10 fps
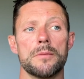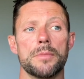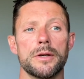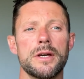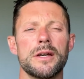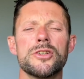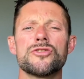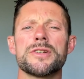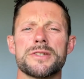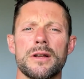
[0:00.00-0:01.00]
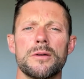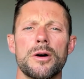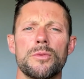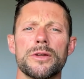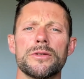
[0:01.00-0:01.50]
But yeah, interesting. I
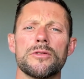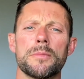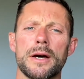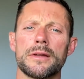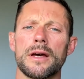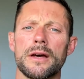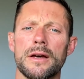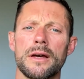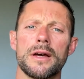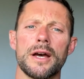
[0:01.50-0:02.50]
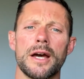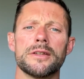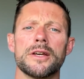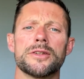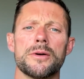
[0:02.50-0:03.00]
wonder about that
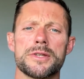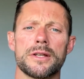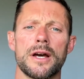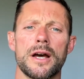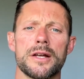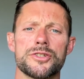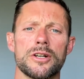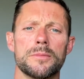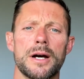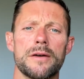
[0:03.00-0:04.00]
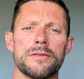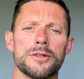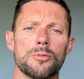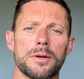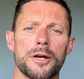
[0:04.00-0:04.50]
antidote to Naihanchi. I might have a
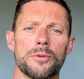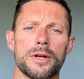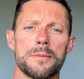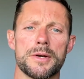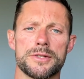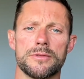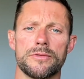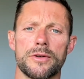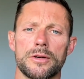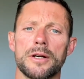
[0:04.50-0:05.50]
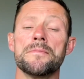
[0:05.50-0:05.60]
little play with that myself. Okay.